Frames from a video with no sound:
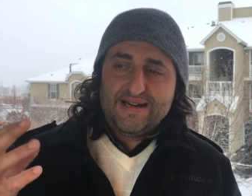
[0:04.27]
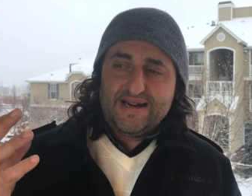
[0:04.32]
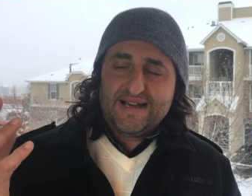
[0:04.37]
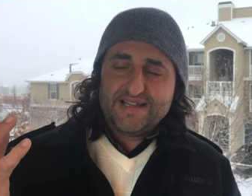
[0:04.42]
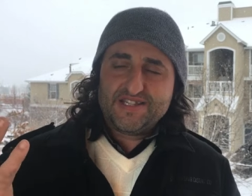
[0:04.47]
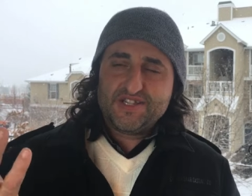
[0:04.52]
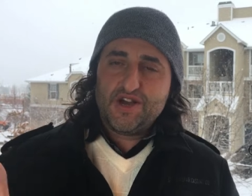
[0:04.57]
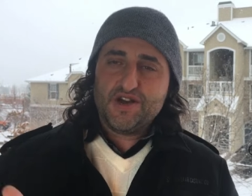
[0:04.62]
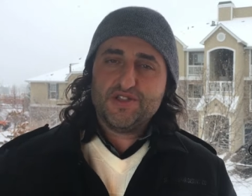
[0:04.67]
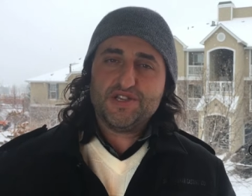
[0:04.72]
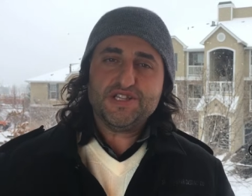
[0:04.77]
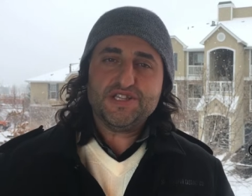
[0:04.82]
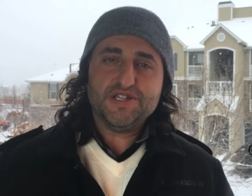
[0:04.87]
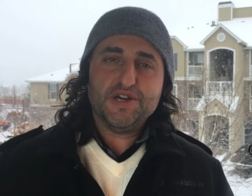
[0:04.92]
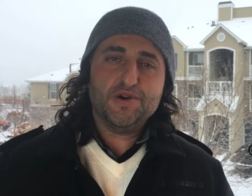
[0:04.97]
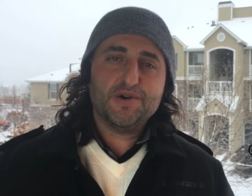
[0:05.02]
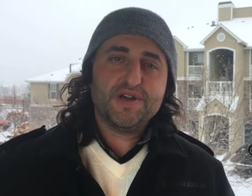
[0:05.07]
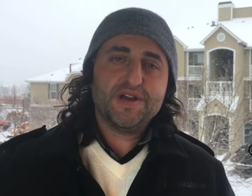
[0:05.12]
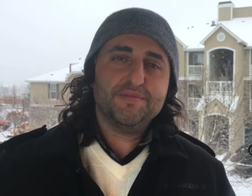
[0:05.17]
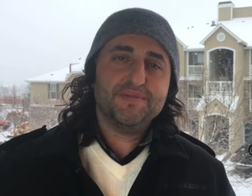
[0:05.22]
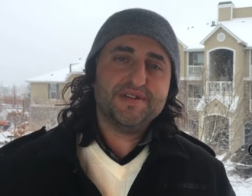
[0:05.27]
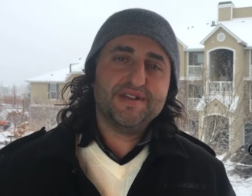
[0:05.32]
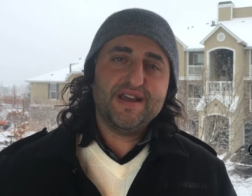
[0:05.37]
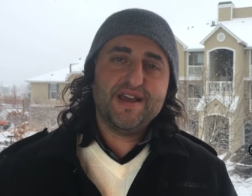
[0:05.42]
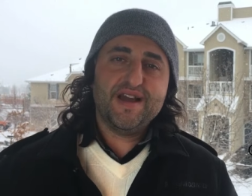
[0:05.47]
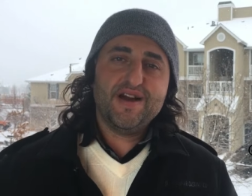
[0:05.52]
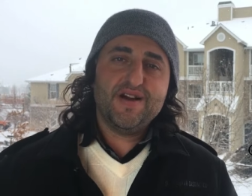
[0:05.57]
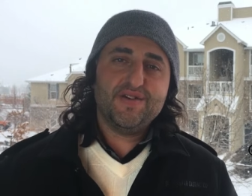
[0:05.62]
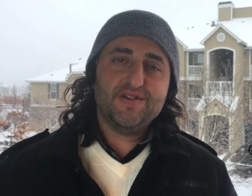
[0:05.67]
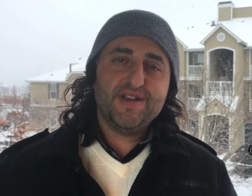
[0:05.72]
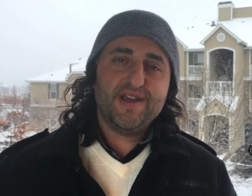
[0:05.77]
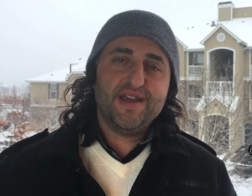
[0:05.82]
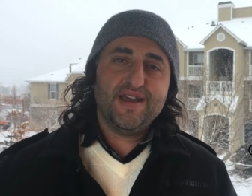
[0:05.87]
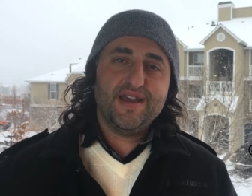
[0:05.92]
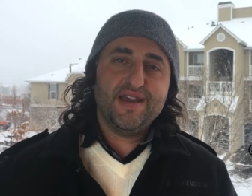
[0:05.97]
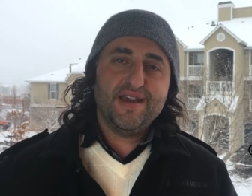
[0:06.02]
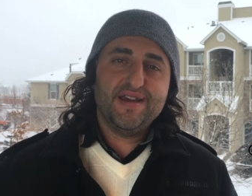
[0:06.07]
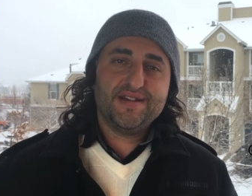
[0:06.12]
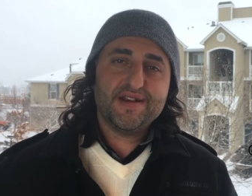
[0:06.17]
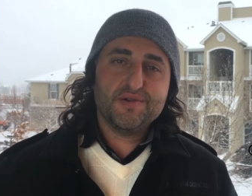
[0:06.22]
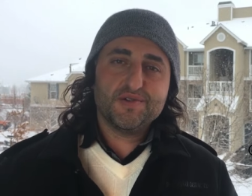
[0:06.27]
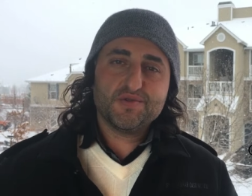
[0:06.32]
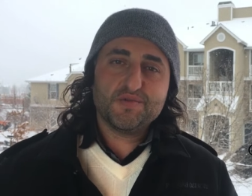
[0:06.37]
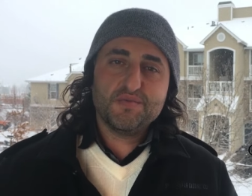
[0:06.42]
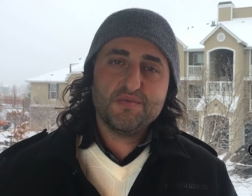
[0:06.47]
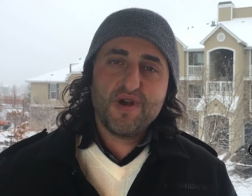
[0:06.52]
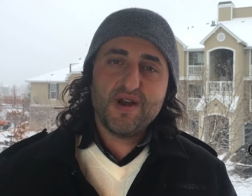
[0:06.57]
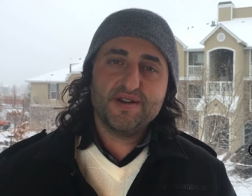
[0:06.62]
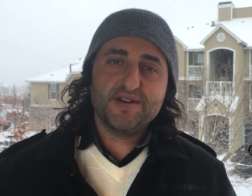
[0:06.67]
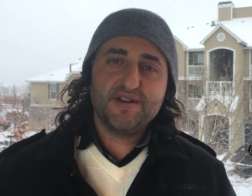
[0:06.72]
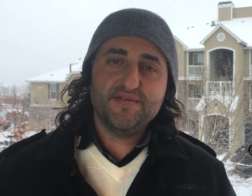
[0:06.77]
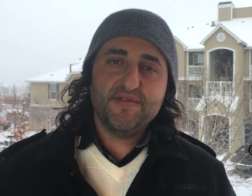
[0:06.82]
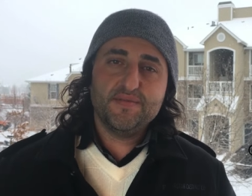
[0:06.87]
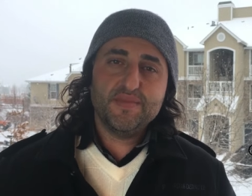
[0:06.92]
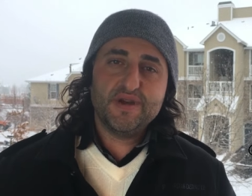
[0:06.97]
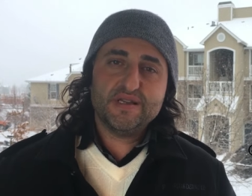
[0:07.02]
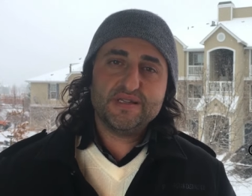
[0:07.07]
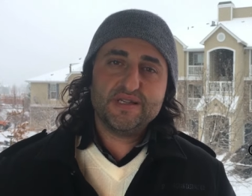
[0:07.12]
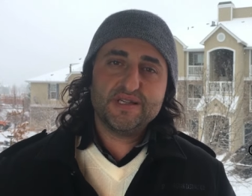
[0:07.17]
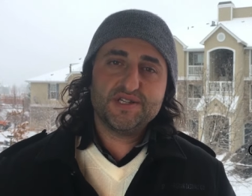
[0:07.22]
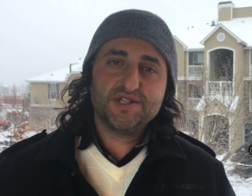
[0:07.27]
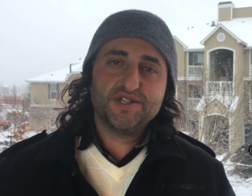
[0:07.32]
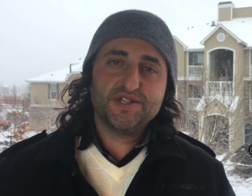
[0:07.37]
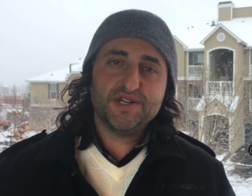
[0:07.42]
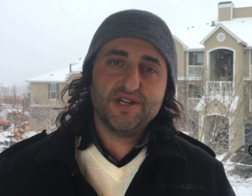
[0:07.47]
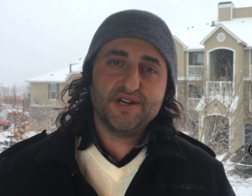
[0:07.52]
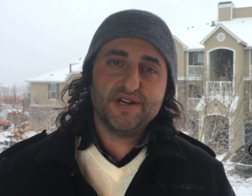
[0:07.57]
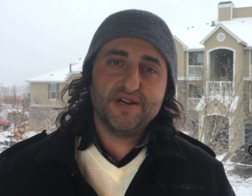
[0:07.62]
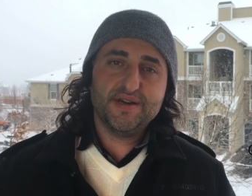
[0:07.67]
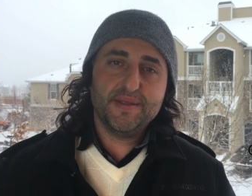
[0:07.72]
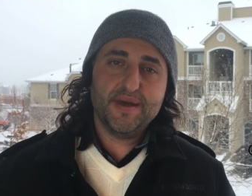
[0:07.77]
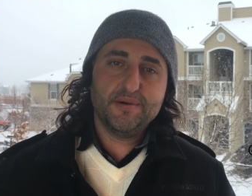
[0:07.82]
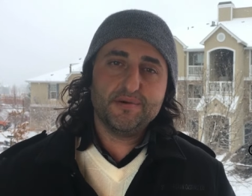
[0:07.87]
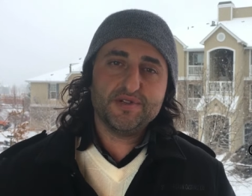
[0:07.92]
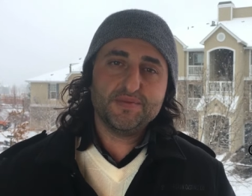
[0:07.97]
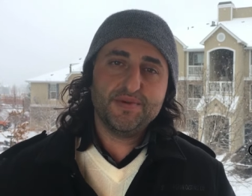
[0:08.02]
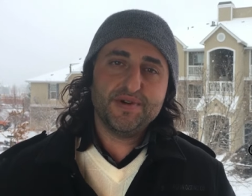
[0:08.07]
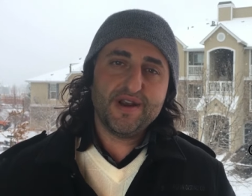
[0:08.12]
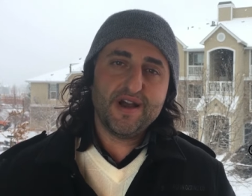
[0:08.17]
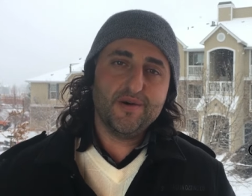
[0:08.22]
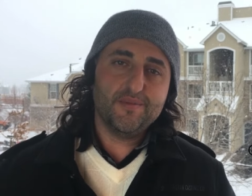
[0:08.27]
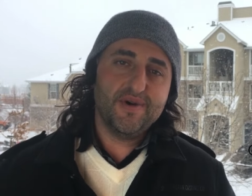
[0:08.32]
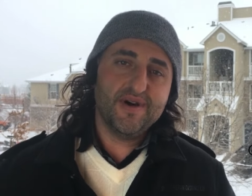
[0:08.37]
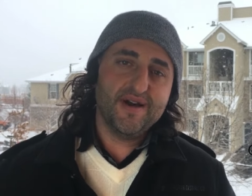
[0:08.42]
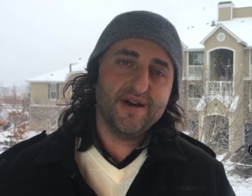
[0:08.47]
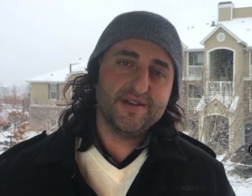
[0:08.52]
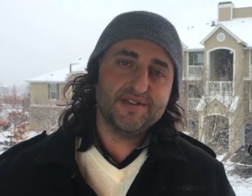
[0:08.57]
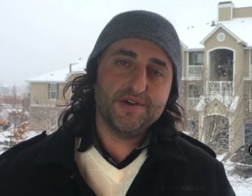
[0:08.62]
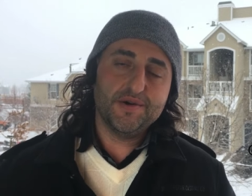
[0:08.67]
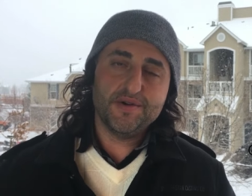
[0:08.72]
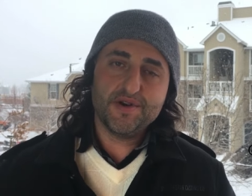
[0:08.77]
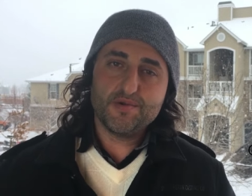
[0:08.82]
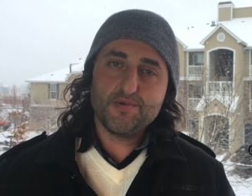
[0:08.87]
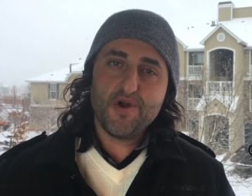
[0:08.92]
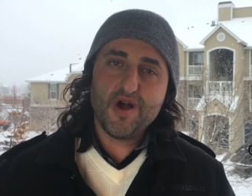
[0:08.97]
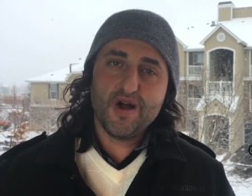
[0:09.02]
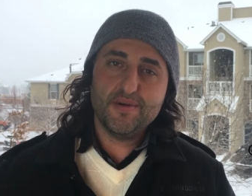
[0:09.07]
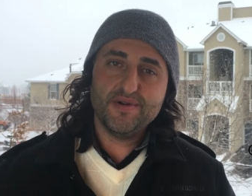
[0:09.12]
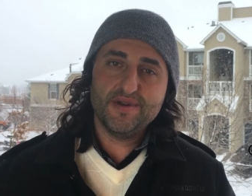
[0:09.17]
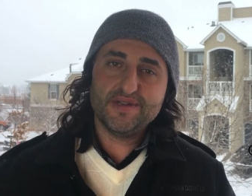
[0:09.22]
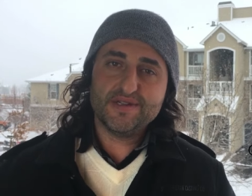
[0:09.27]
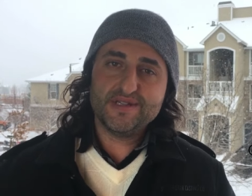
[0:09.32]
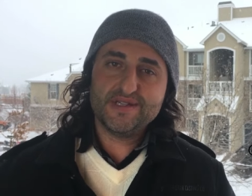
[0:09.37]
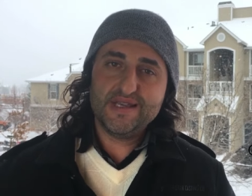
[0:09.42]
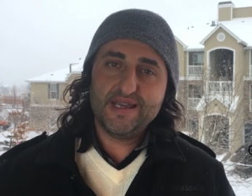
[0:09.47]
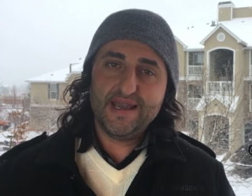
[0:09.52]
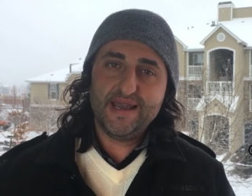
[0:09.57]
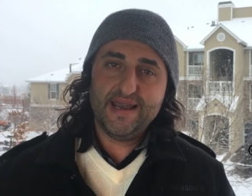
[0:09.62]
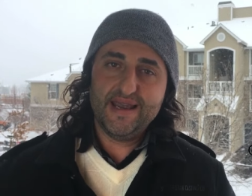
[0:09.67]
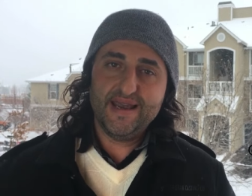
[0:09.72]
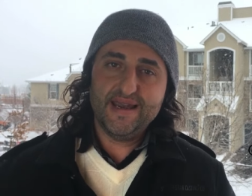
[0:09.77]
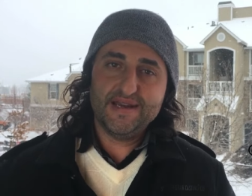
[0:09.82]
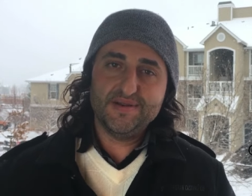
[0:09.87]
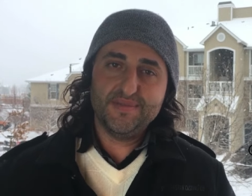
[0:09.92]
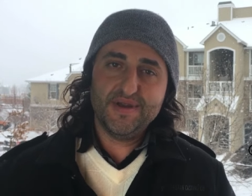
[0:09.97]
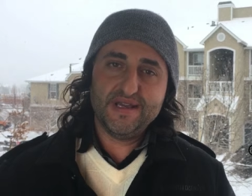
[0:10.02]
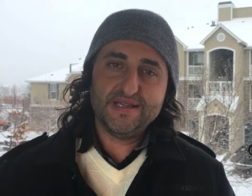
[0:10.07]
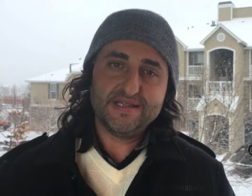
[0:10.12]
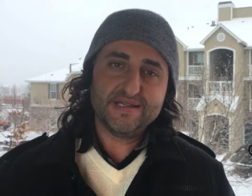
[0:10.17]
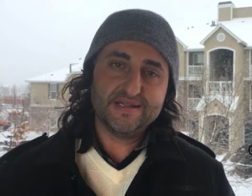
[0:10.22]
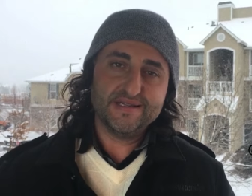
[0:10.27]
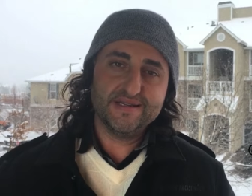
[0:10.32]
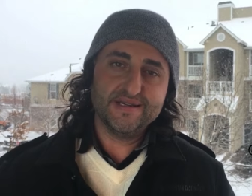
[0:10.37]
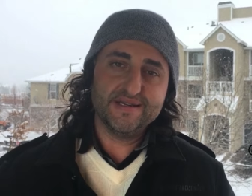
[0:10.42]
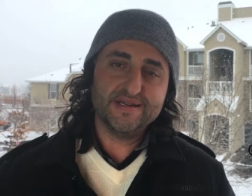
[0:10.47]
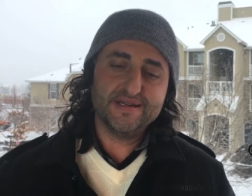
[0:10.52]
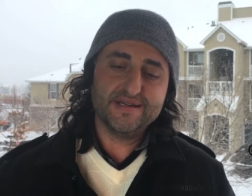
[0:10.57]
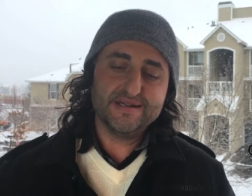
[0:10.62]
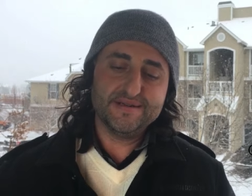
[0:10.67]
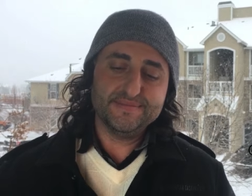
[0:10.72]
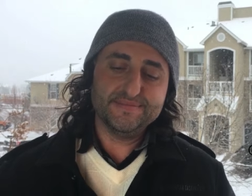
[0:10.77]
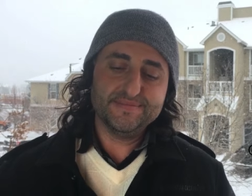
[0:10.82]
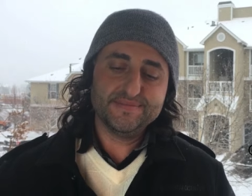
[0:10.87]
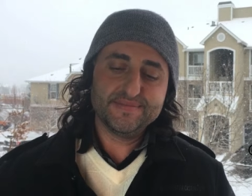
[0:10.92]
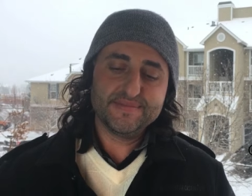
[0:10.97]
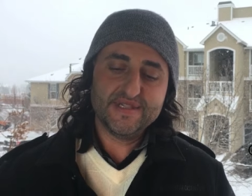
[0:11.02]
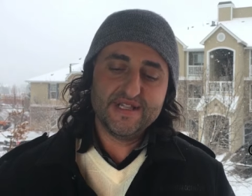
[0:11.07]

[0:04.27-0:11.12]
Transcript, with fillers: I saw the snow coming down and I was reminded of a message uh, that was put out by Tony Robbins, and basically um,